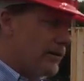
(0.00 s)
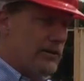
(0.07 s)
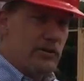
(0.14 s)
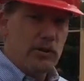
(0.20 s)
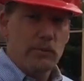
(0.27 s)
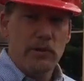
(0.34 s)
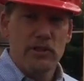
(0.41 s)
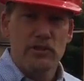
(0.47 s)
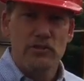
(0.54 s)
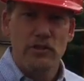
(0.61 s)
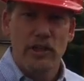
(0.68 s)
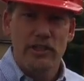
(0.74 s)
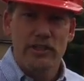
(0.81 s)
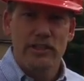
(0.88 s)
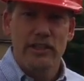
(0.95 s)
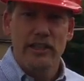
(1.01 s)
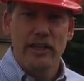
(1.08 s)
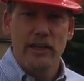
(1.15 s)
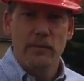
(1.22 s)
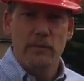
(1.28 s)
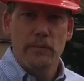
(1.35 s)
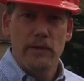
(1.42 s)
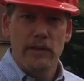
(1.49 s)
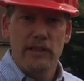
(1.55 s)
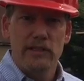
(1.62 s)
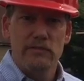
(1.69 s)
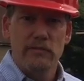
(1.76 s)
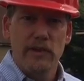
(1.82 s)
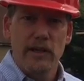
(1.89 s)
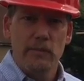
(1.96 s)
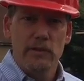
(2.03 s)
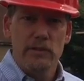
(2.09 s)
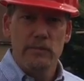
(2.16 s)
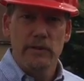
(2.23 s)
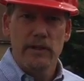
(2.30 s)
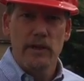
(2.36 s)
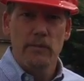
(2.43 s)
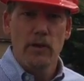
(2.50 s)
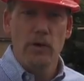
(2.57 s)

learn some construction and help uh, these families become